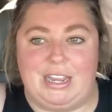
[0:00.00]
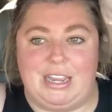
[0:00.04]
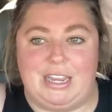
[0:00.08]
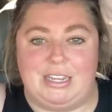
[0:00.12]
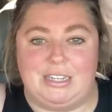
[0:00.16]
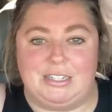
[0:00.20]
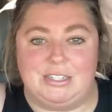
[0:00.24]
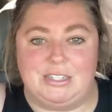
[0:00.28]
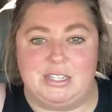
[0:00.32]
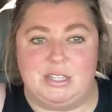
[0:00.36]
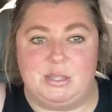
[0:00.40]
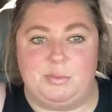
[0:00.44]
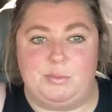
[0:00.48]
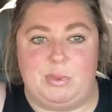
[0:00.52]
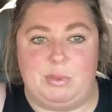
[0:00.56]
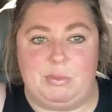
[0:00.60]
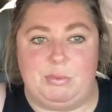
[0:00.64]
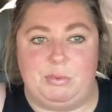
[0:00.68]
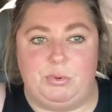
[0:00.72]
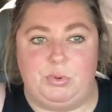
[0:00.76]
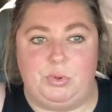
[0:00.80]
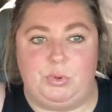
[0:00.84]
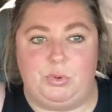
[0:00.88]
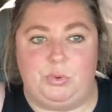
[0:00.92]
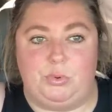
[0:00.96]
And to the
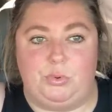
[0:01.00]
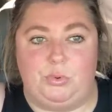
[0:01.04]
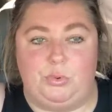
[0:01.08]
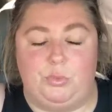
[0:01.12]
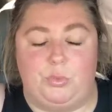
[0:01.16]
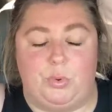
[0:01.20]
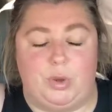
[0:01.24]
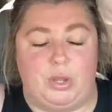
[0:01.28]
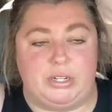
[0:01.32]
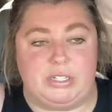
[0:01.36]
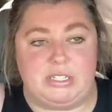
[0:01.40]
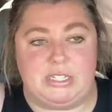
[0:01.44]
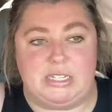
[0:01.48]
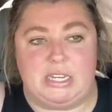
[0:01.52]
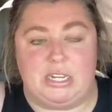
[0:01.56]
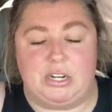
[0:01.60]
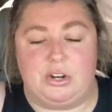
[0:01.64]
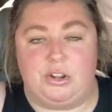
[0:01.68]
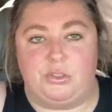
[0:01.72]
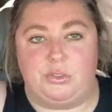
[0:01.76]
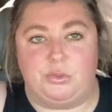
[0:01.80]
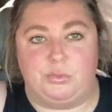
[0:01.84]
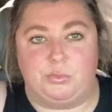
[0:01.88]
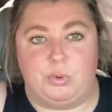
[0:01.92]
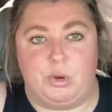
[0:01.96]
people who want to get
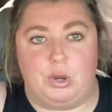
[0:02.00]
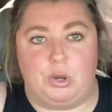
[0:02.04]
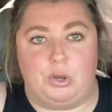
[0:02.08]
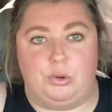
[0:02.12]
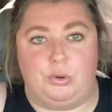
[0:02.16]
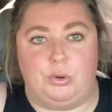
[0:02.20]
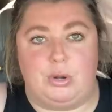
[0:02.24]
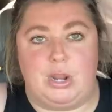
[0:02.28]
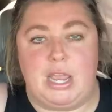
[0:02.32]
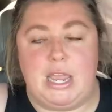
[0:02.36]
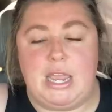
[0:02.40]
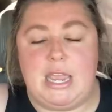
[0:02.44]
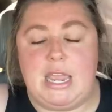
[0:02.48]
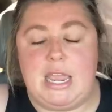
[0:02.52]
on the road